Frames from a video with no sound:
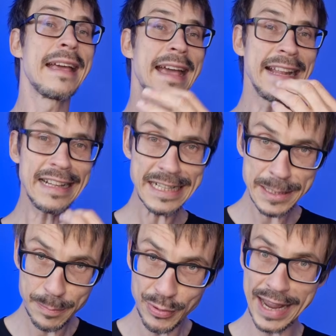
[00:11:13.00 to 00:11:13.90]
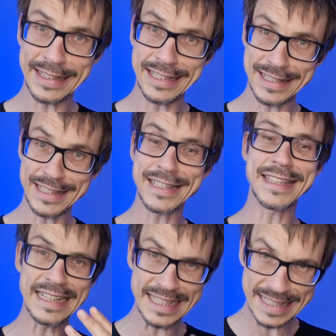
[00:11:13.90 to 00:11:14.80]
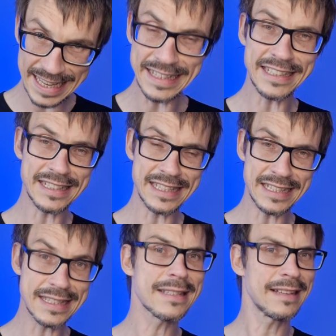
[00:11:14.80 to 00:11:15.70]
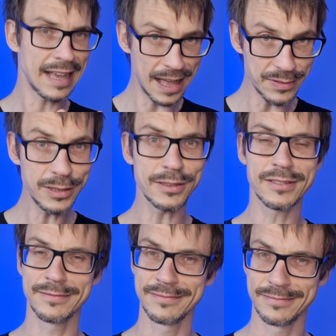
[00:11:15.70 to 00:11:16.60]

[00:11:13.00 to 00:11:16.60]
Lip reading: And let's practice this in sentences. Have a look.